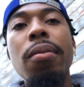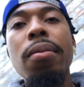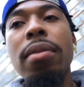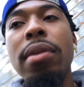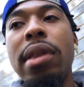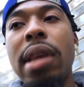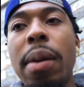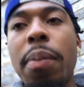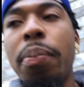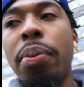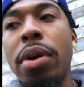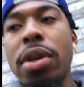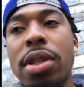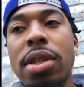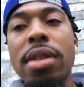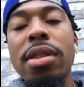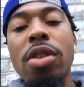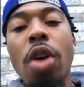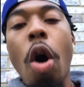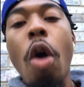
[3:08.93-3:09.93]

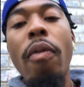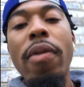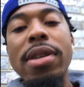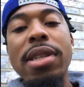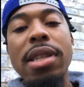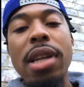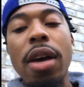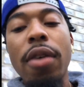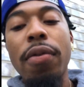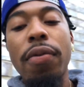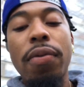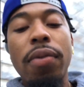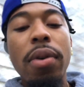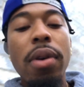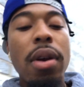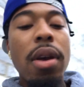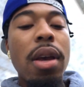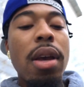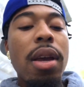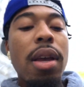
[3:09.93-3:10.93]
this COVID stuff,
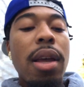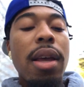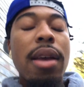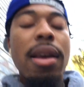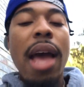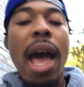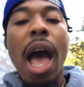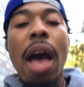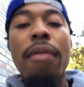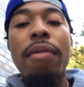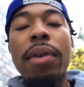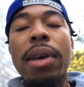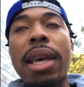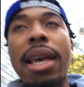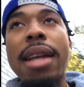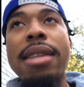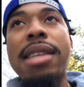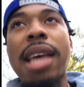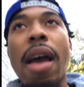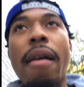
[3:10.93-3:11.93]
have
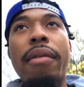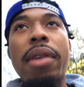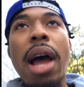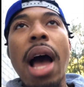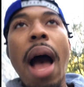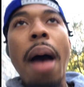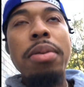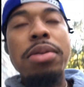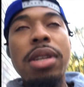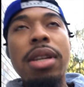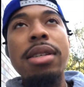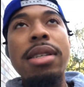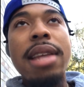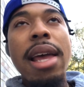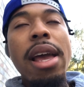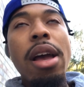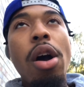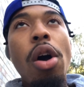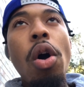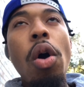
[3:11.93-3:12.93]
kids having the option to stay
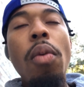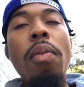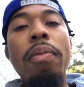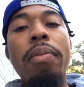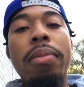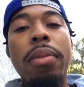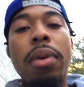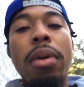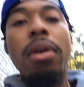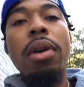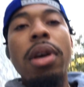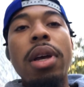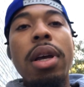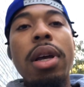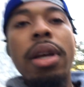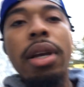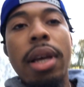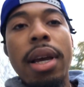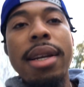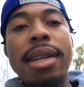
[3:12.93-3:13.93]
home
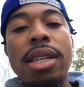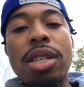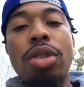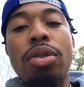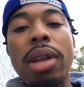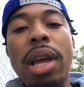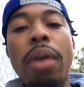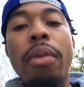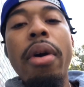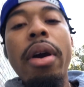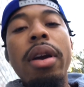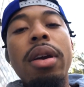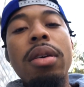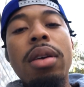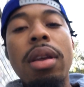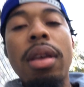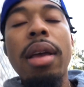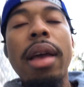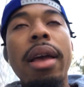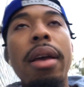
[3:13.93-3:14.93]
and just do their work.
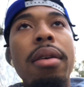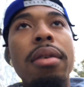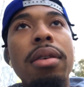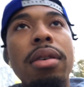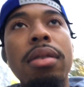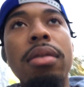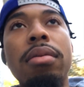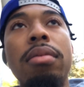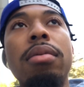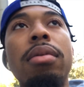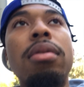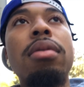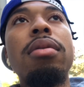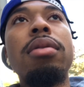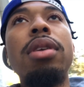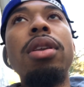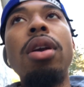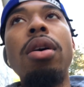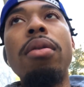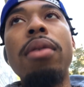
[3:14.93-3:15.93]
You
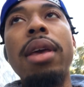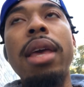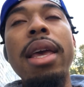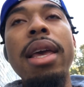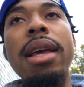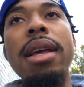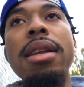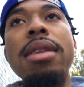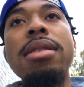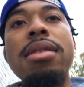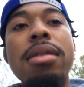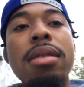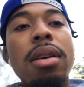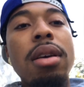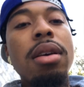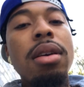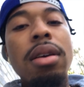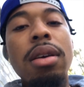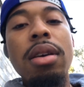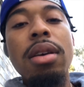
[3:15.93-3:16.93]
know, kids,
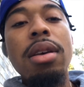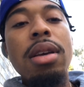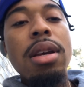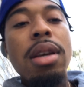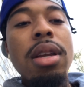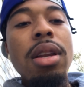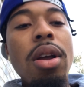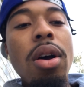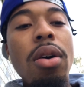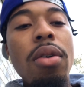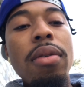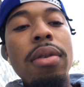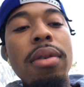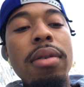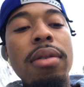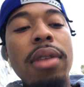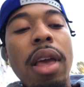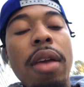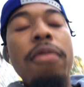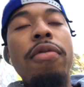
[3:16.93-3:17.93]
you know,
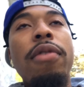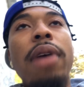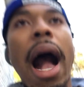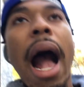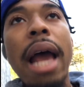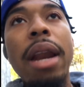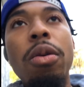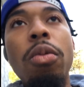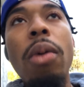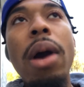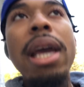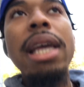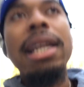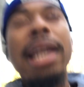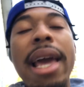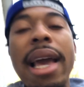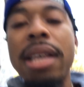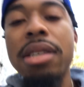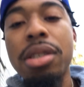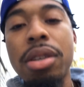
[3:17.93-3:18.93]
they've gotten way
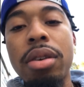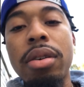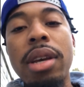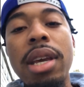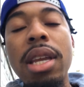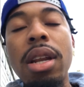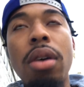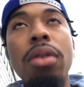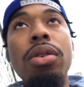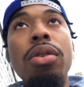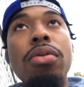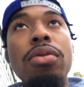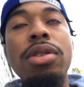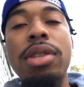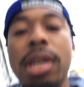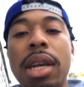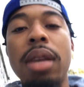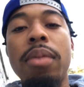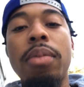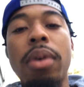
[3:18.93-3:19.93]
lazier. He don't do
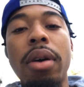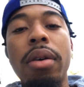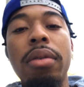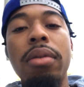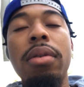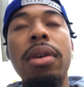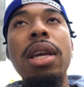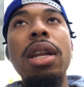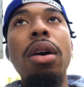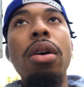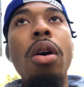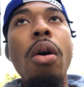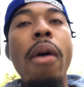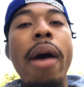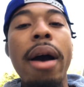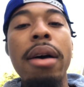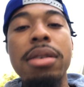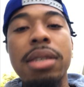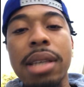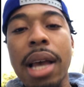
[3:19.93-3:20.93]
shit, bro. He don't go
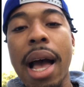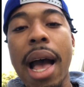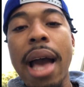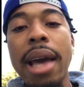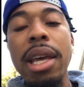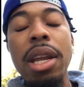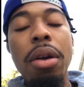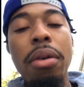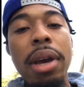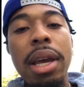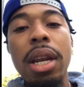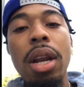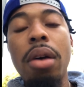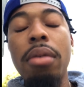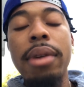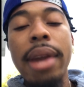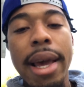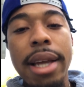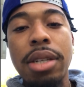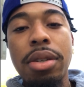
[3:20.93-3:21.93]
outside. He don't get no
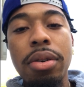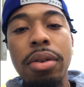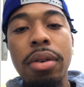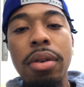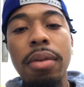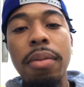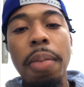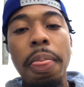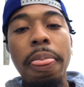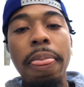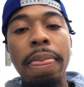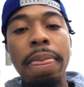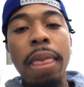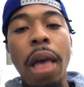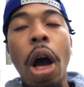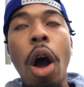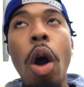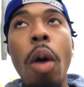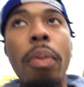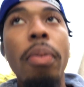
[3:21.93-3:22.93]
nature. I
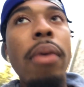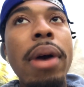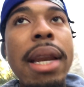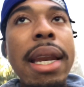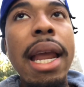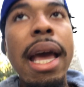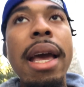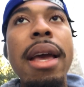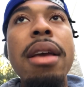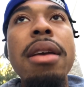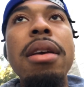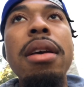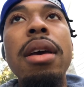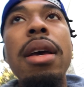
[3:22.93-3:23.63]
hope one day,